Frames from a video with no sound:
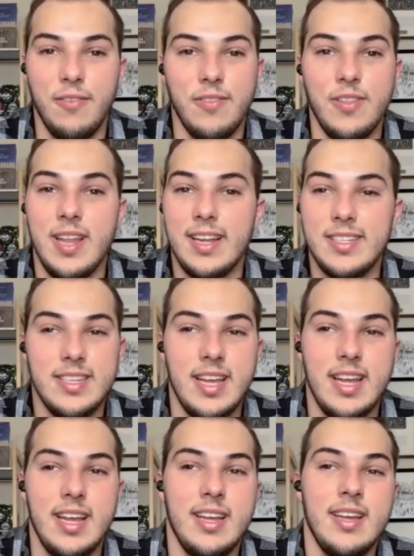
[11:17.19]
The next
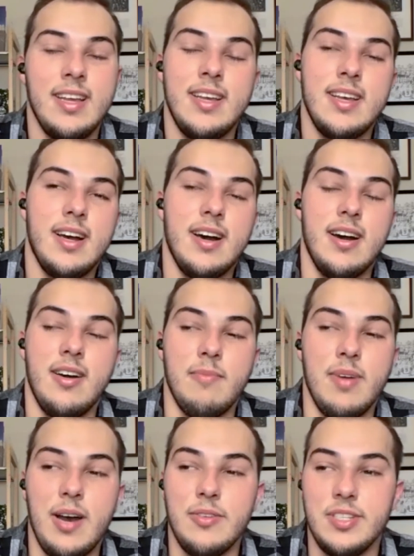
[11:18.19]
day, um,
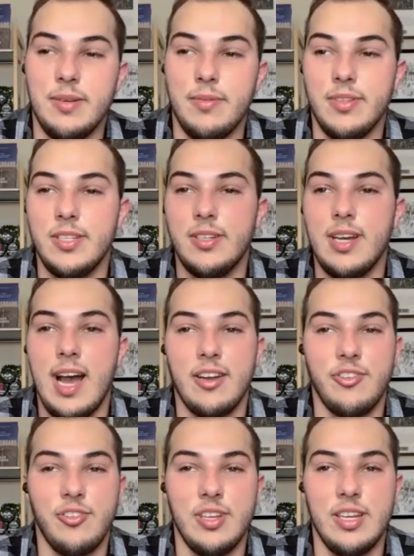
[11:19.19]
I was able to
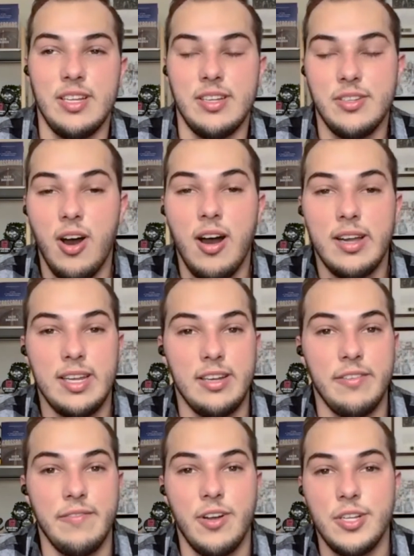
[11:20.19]
actually talk and
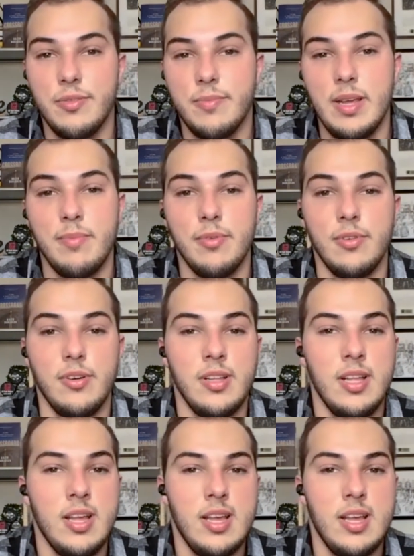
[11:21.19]
converse with people.